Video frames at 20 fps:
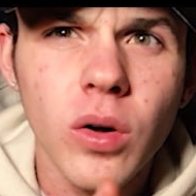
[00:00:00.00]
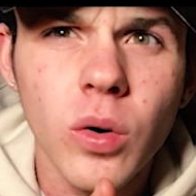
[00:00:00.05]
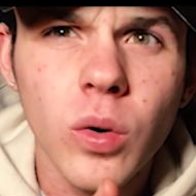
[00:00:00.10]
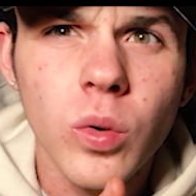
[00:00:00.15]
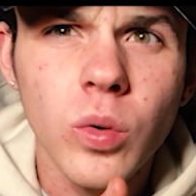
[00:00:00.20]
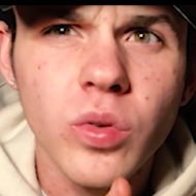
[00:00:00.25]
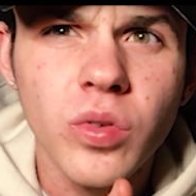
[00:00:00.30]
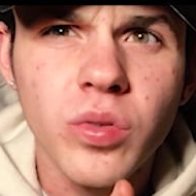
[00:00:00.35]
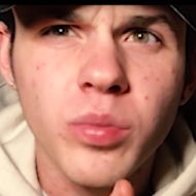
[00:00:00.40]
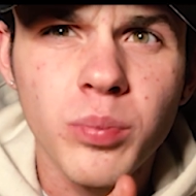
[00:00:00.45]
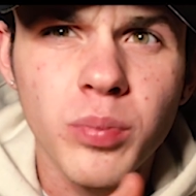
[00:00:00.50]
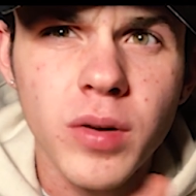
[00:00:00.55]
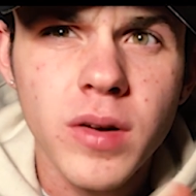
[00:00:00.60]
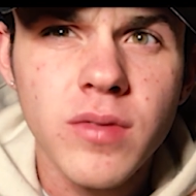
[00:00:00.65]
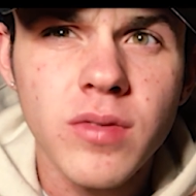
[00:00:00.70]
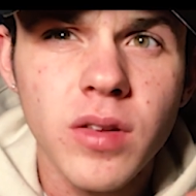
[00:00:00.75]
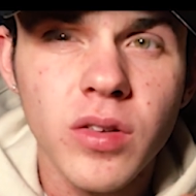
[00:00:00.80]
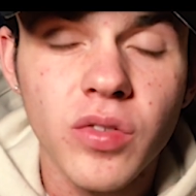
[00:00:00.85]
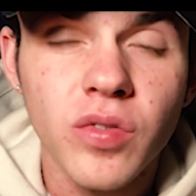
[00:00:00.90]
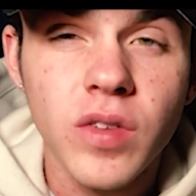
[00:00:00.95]
those
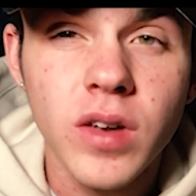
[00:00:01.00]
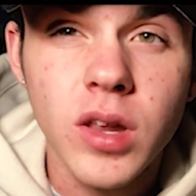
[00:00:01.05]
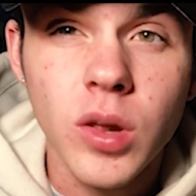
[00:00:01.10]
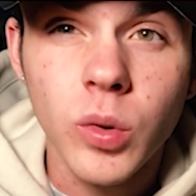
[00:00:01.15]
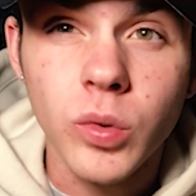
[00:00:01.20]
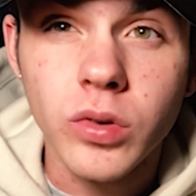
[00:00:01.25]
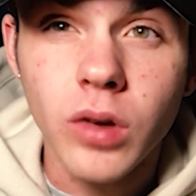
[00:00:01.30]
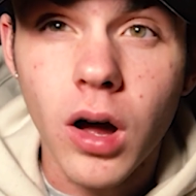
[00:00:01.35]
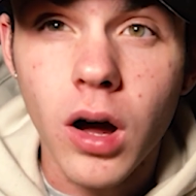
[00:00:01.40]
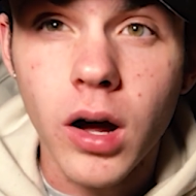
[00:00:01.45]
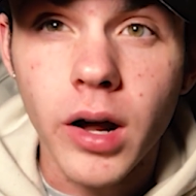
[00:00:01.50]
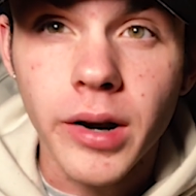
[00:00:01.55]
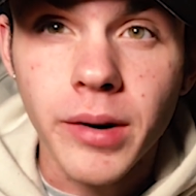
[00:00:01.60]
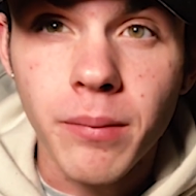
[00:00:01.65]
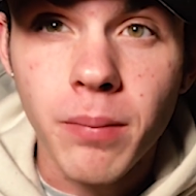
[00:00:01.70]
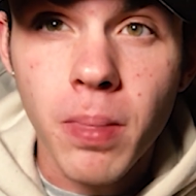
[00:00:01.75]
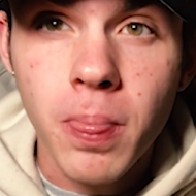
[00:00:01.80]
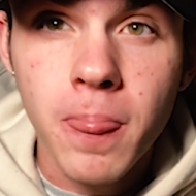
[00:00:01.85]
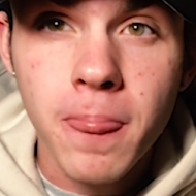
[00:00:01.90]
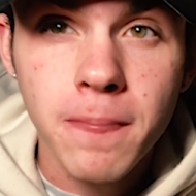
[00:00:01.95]
previous videos
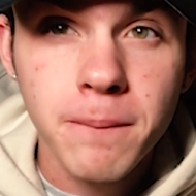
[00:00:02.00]
on?